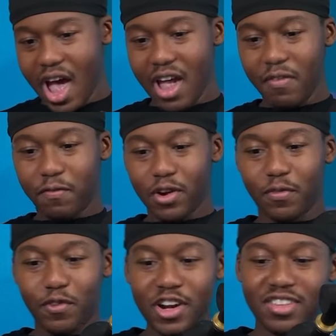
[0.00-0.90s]
All right, for
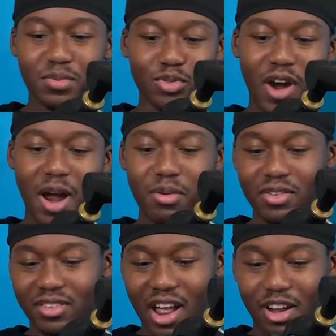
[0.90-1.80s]
the free
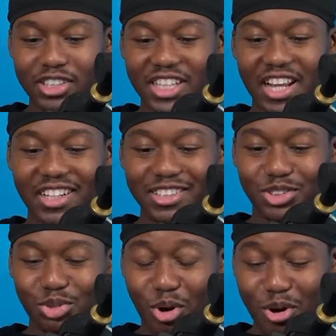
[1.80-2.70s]
subscribers, out uh,
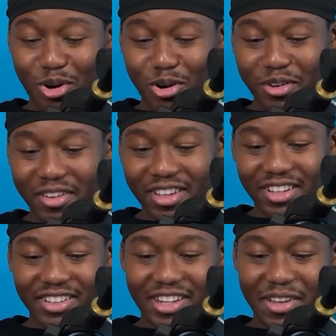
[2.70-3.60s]
Jalen Strong,
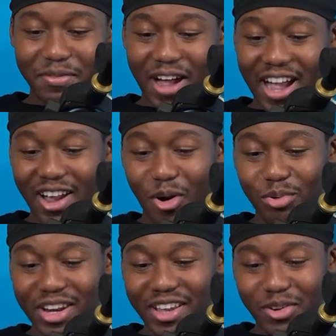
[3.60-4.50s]
Levi
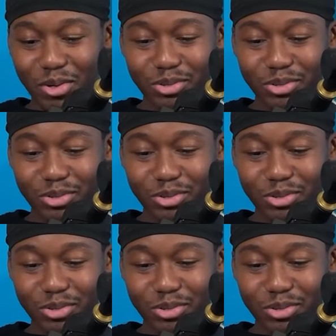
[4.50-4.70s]
O'Neill,